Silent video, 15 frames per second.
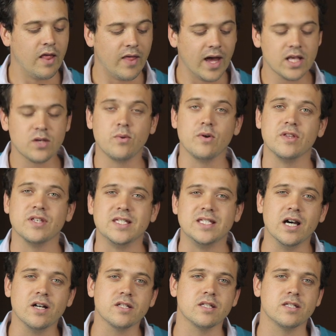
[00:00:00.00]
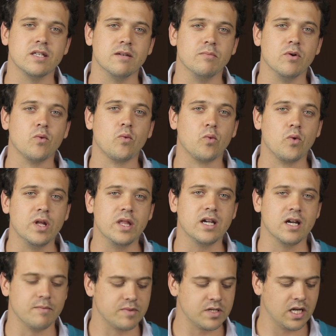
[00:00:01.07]
That's where this delta symbol really
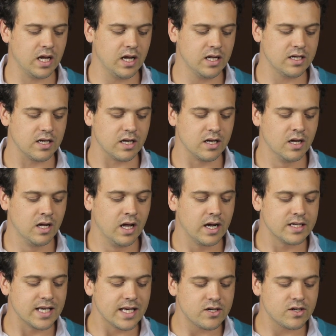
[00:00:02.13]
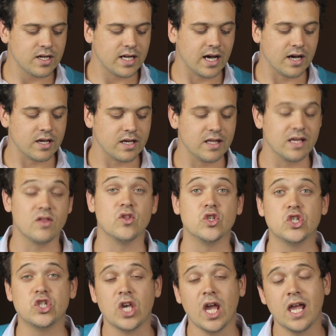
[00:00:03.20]
comes in handy, because that's going to calculate the
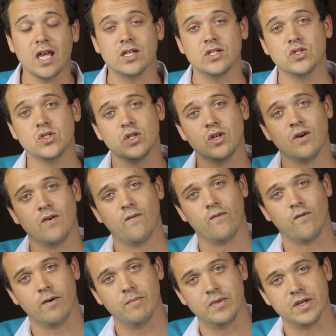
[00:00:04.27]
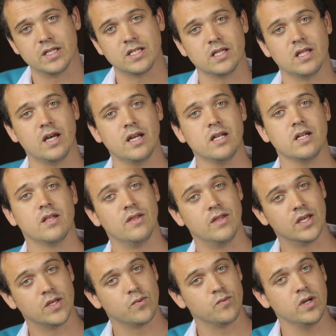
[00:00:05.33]
change from this light,
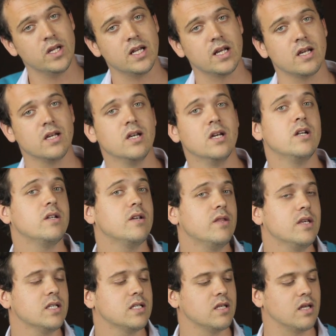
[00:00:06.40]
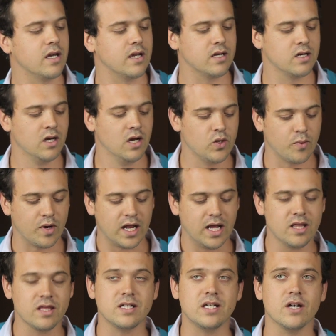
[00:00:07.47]
this reading, to this light. So we're going
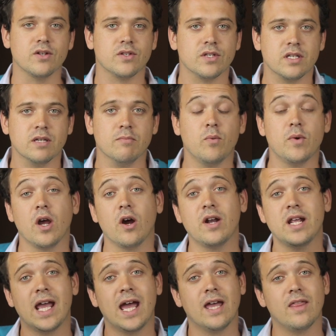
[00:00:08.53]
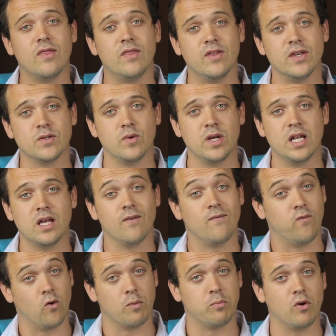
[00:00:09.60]
to hit the delta symbol. We already had this reading
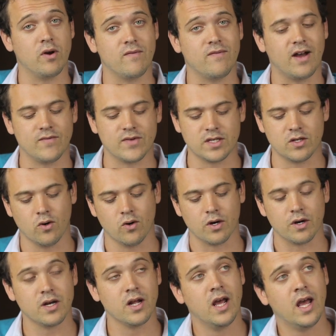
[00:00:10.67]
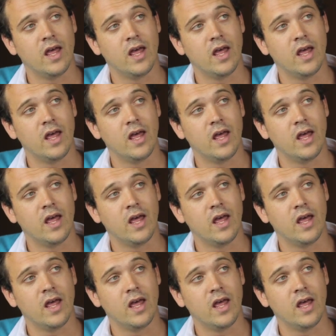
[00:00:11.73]
of 4.5 stored.